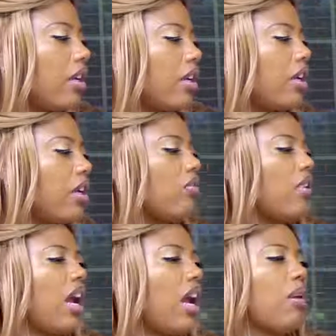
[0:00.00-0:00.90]
All
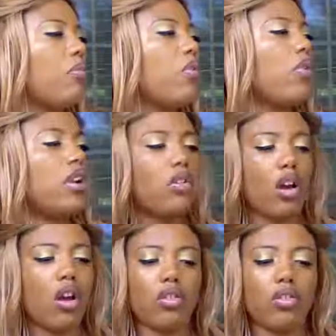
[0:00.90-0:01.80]
right, I'm going to
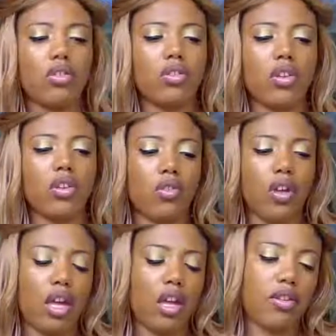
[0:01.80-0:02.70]
also
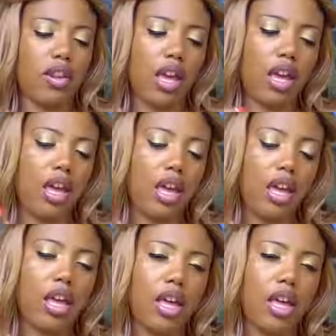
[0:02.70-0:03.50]
get a